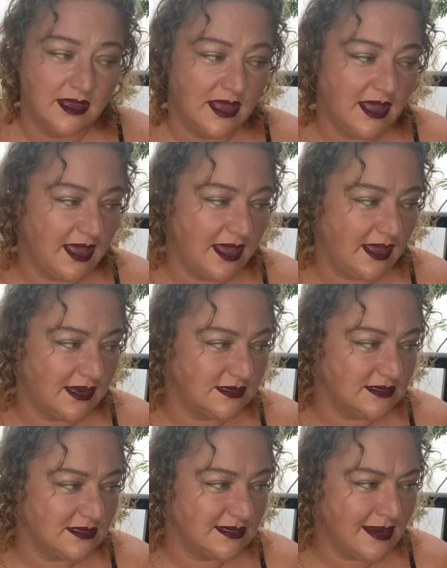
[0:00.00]
and
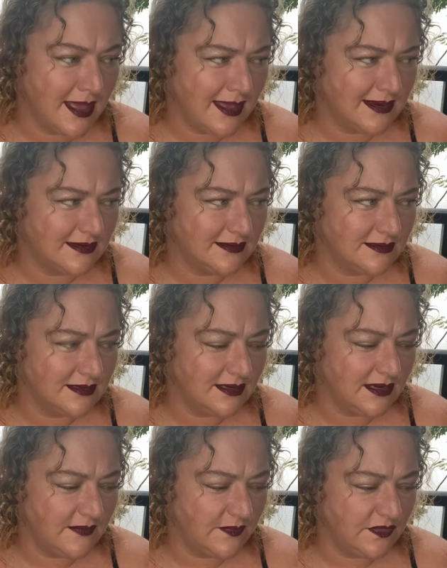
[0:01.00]
not
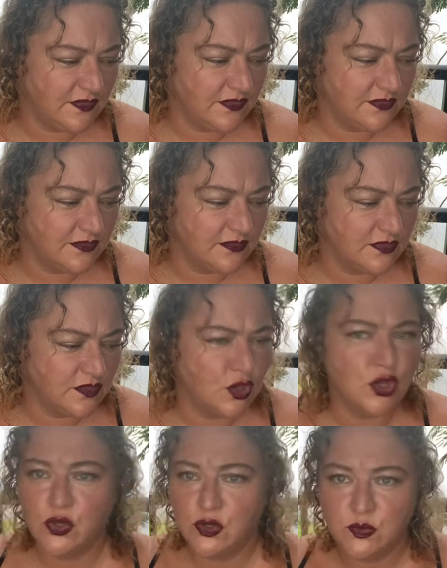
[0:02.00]
in the
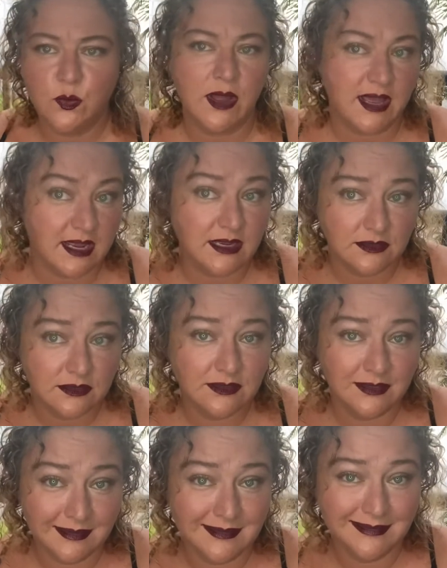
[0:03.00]
good way.
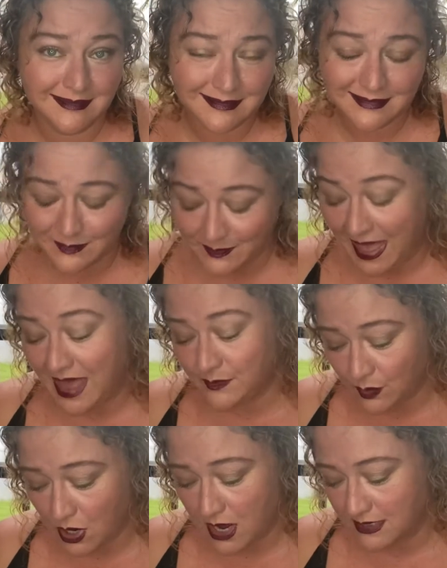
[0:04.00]
Bad
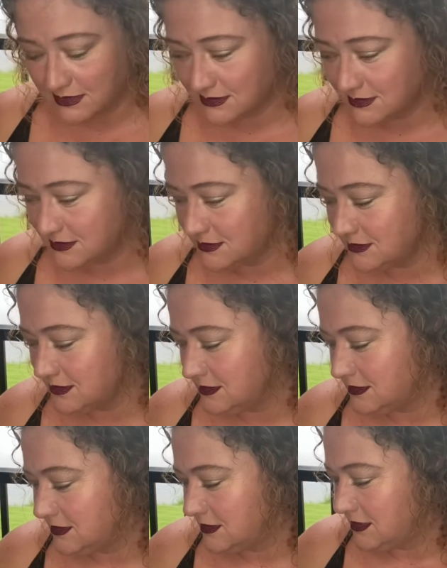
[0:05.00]
pride.
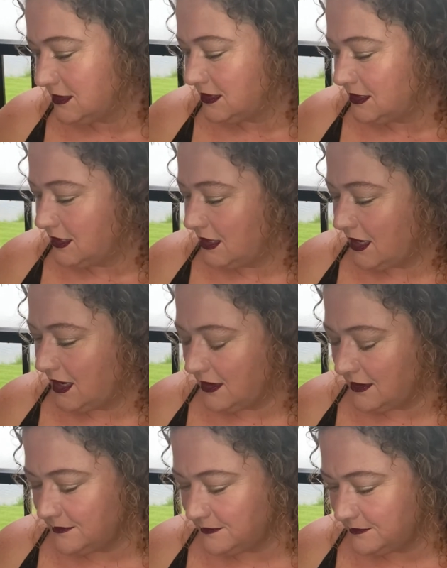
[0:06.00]
I